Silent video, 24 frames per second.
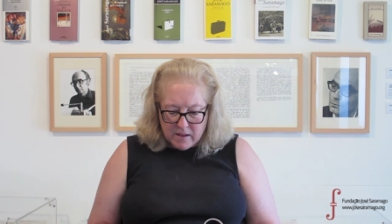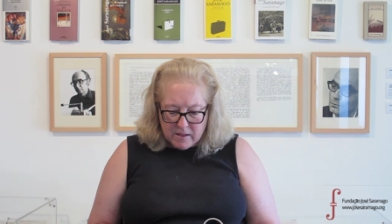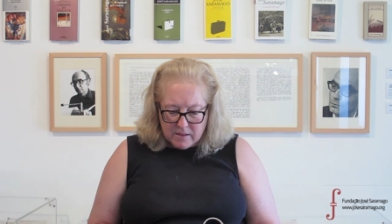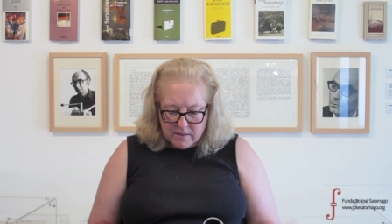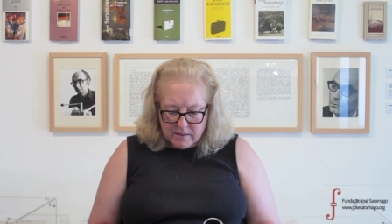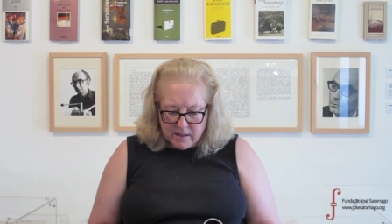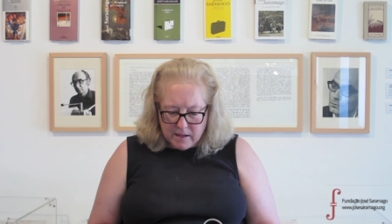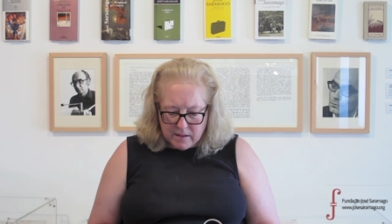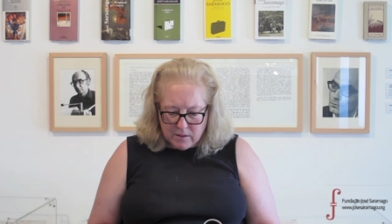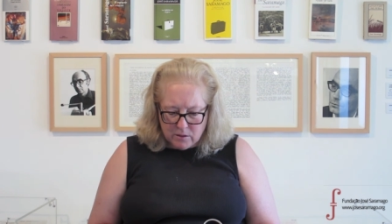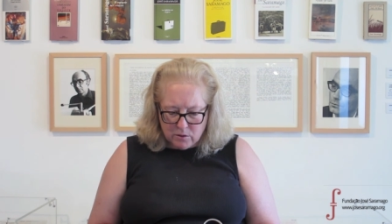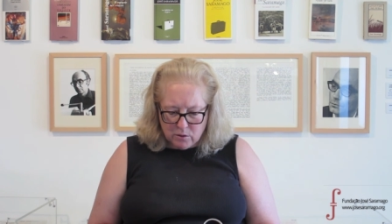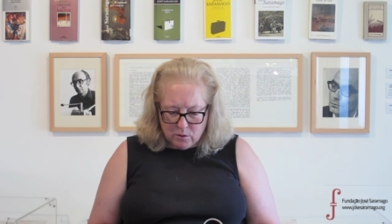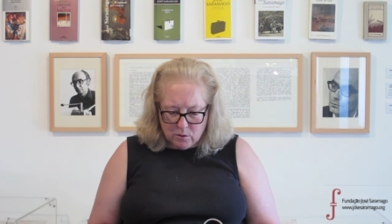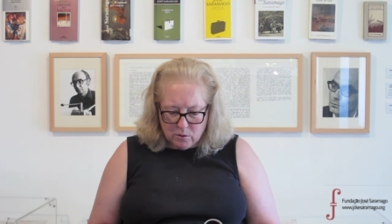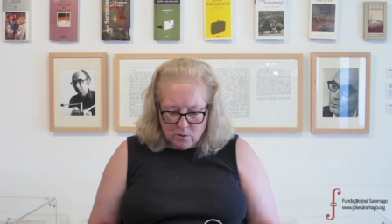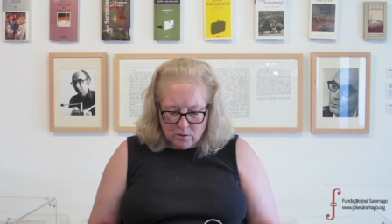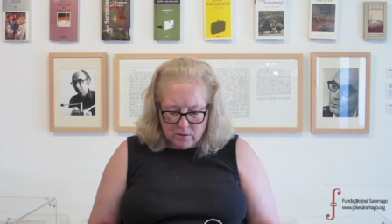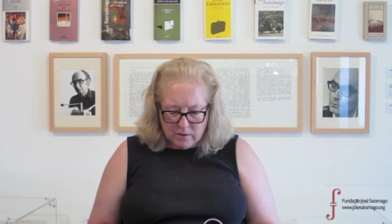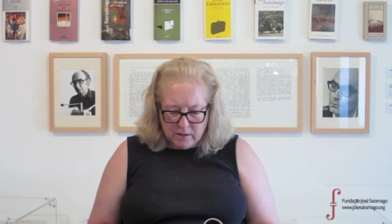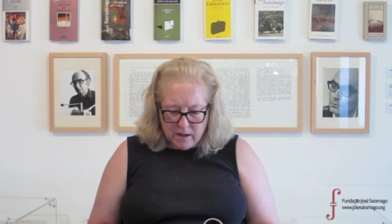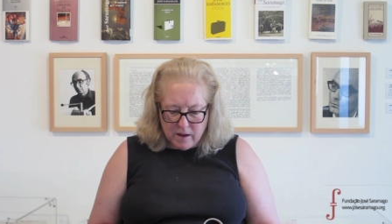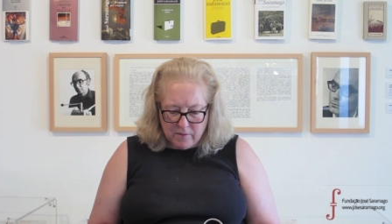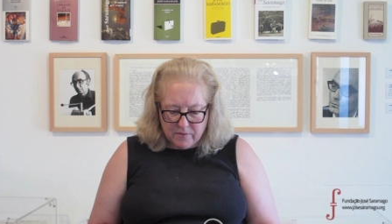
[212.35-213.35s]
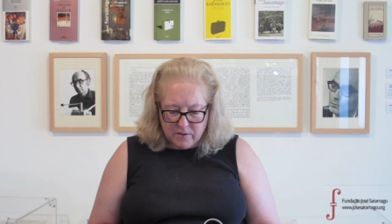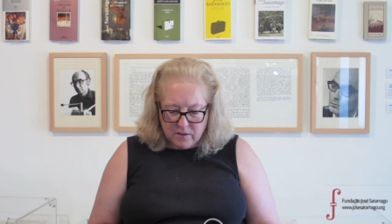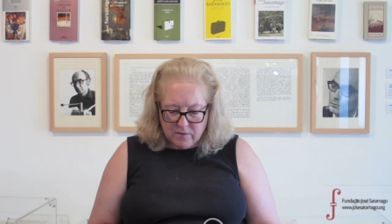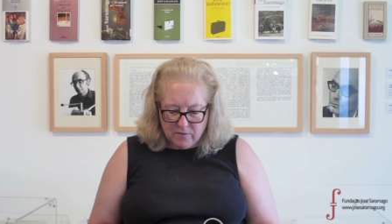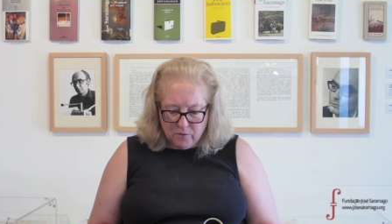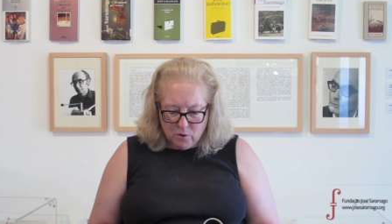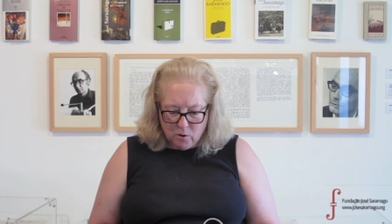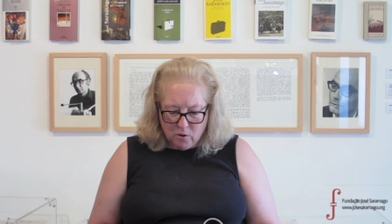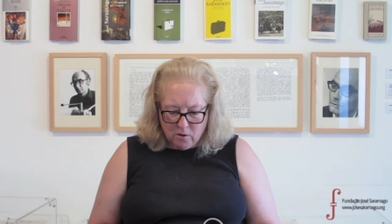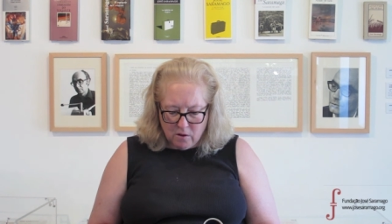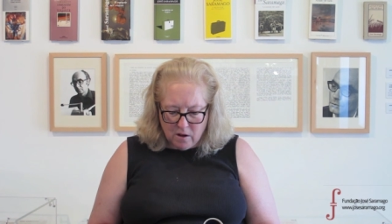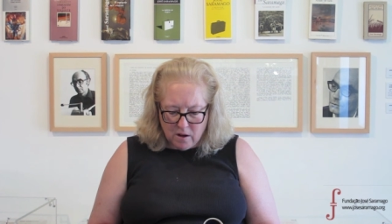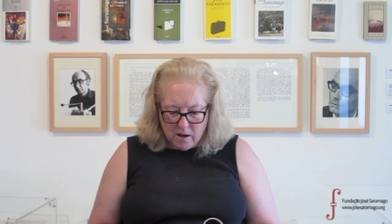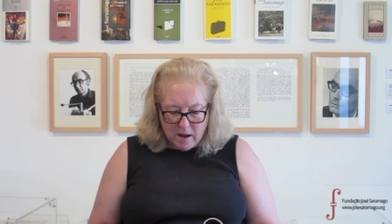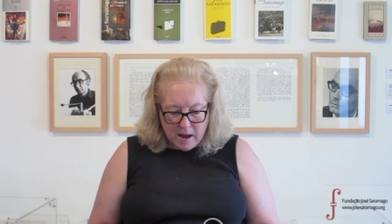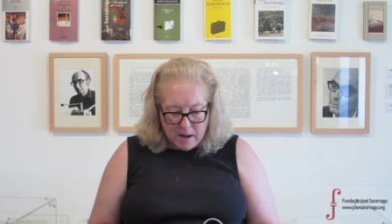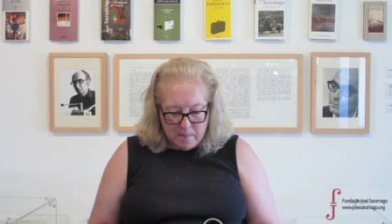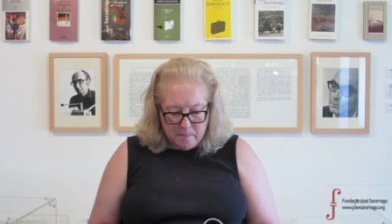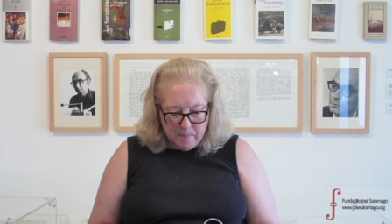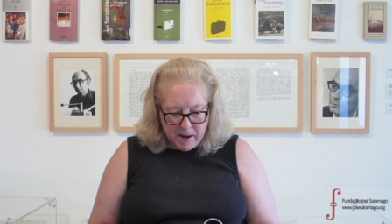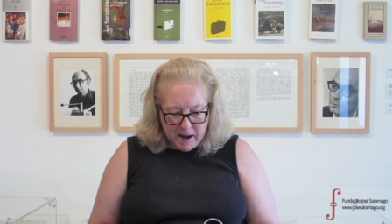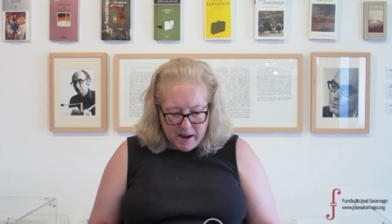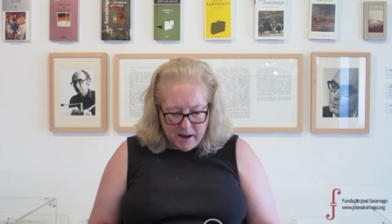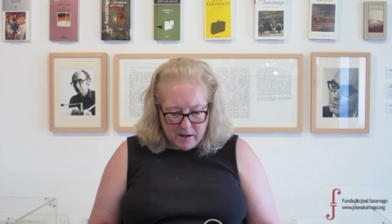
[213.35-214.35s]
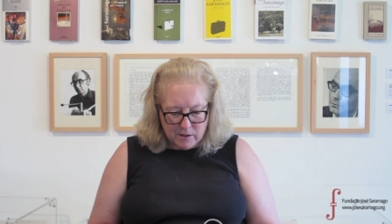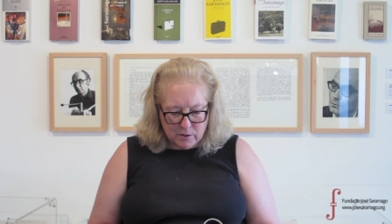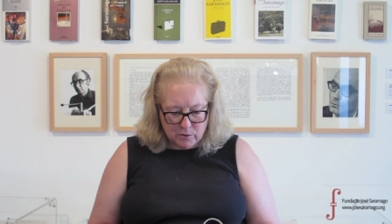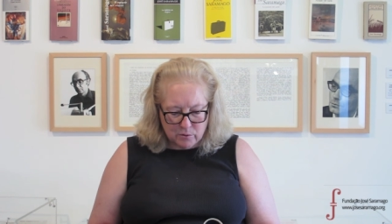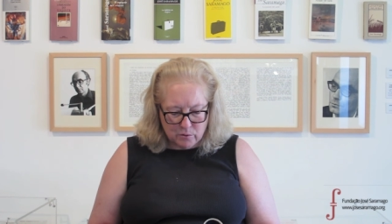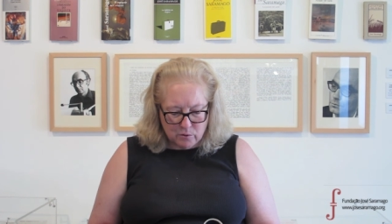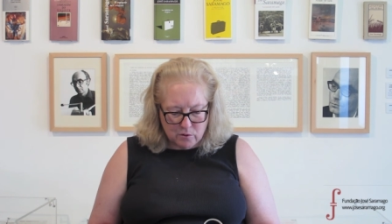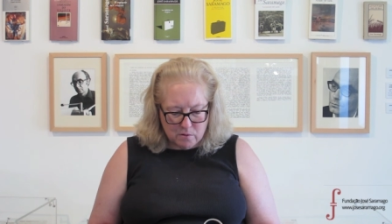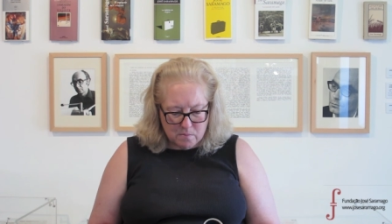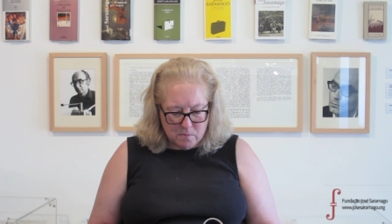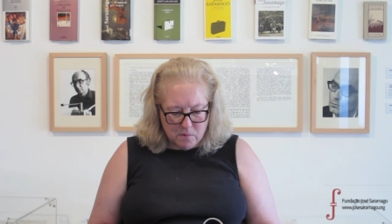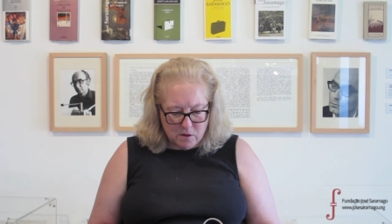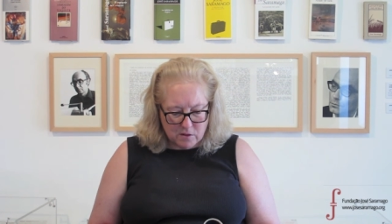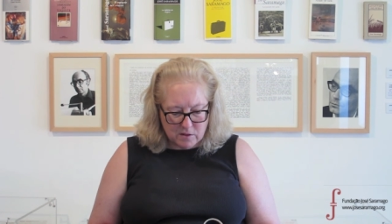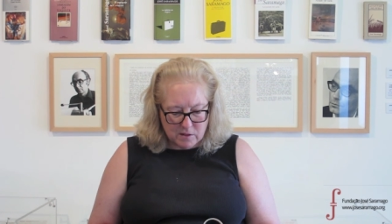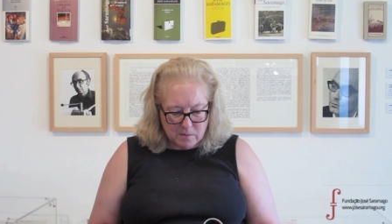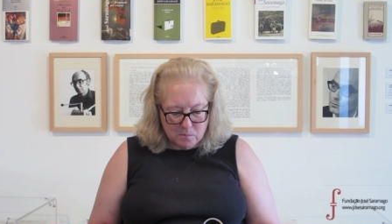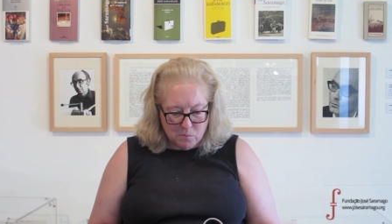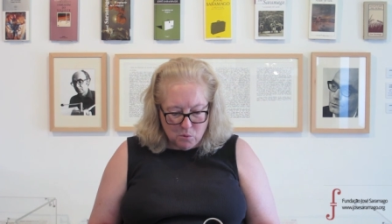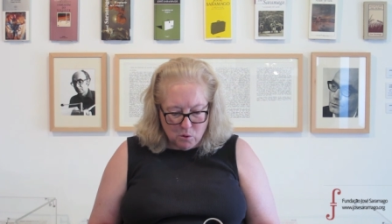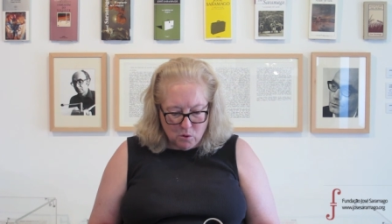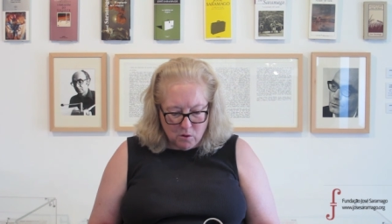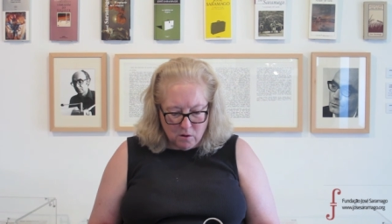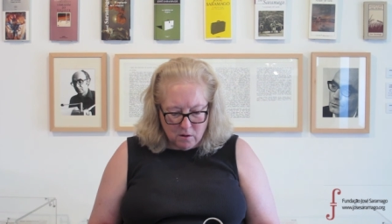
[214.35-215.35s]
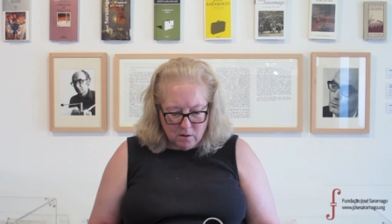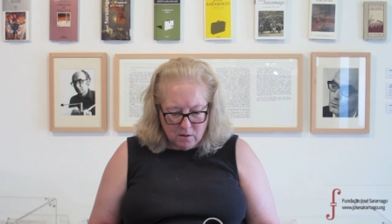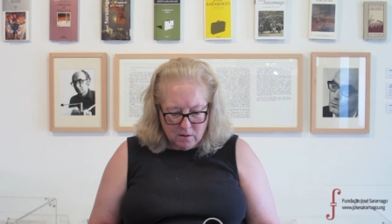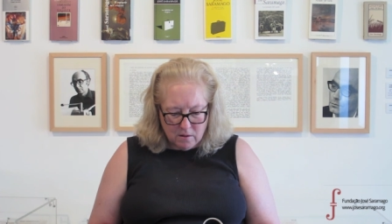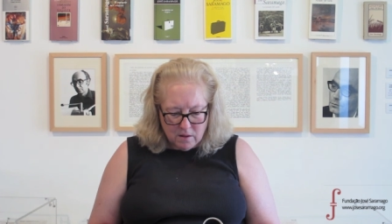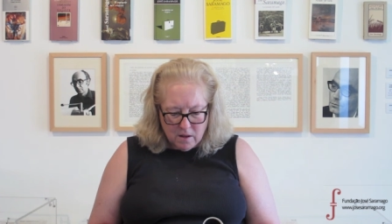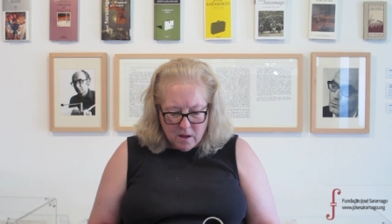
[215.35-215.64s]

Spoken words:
Setisus left Evora and passed through Montemor,